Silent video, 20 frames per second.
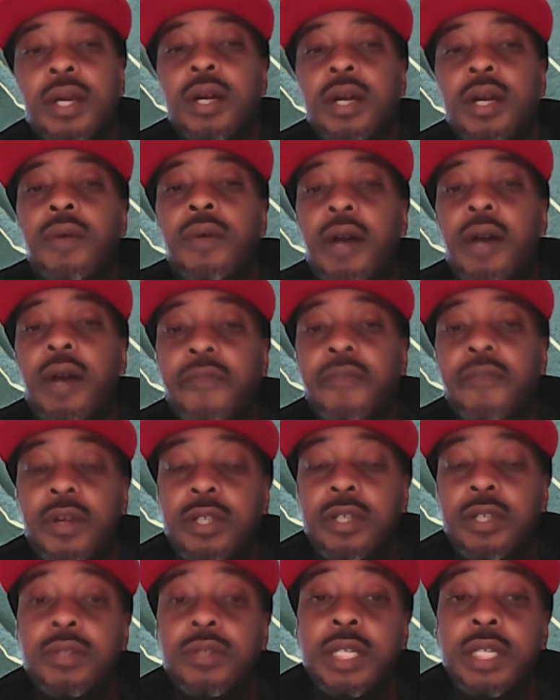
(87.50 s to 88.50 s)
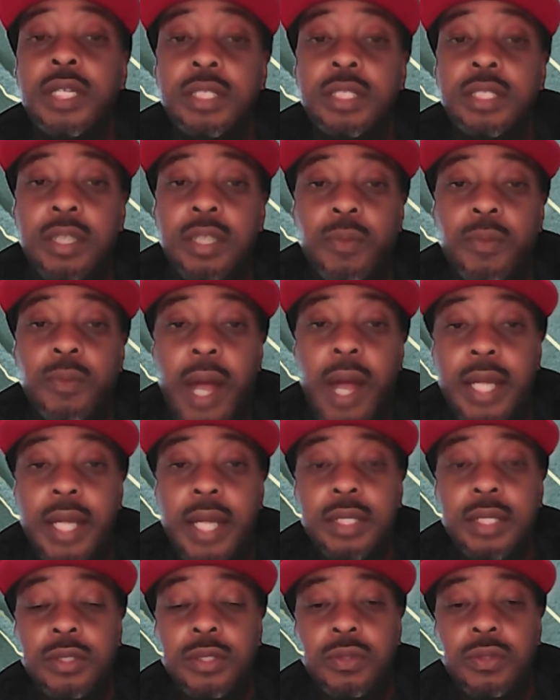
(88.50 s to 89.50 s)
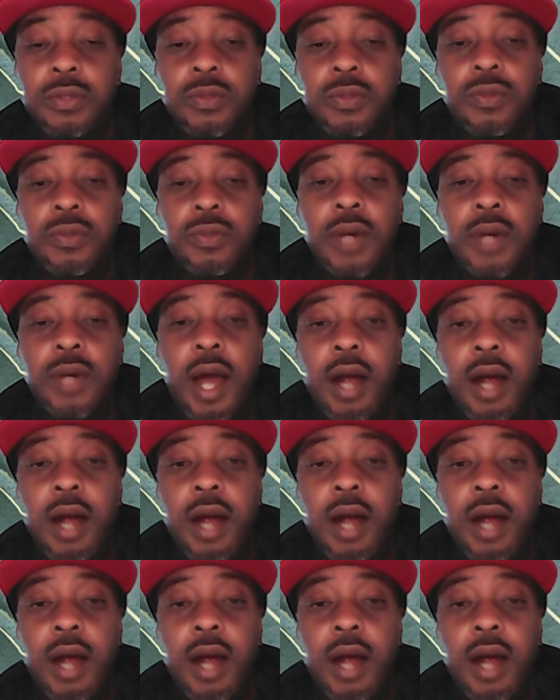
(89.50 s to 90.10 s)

without further ado, let's jump right into